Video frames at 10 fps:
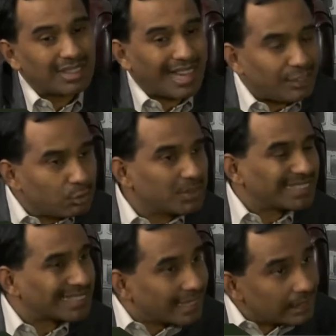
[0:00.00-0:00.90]
Can you be
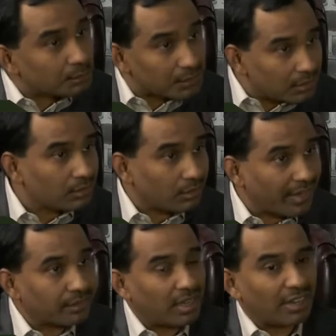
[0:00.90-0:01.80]
scalable,
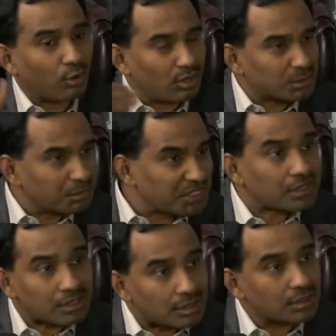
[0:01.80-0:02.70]
right, across
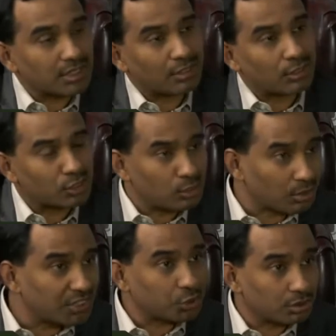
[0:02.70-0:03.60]
businesses, across
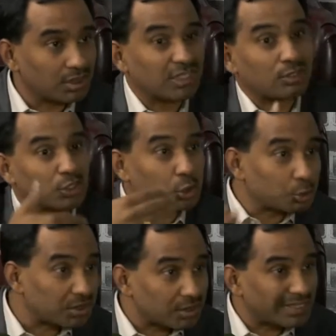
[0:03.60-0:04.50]
locations, across
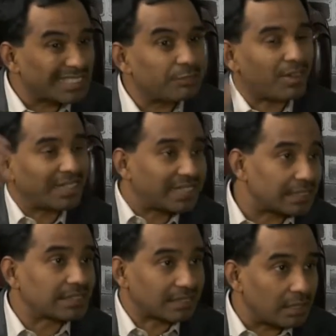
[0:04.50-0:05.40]
users,
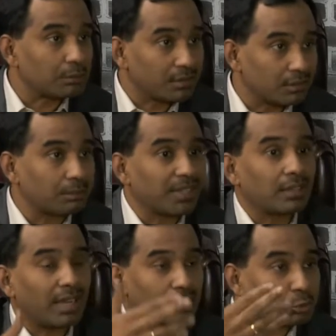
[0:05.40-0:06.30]
infinitely scalable, be
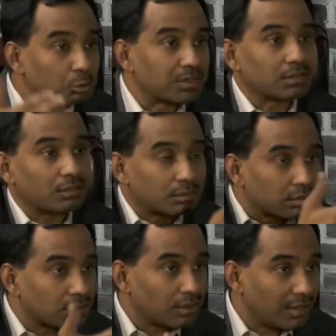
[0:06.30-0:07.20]
it like an Uber or
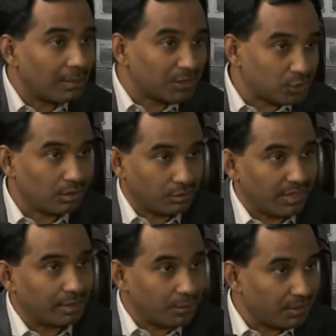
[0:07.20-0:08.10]
Amazon or
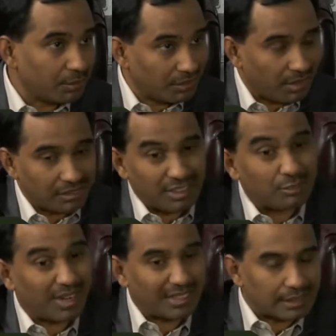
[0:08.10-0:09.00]
Airbnb, right?
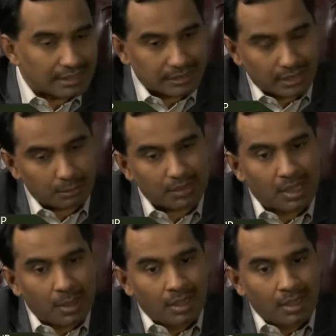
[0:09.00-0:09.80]
Infinitely scalable.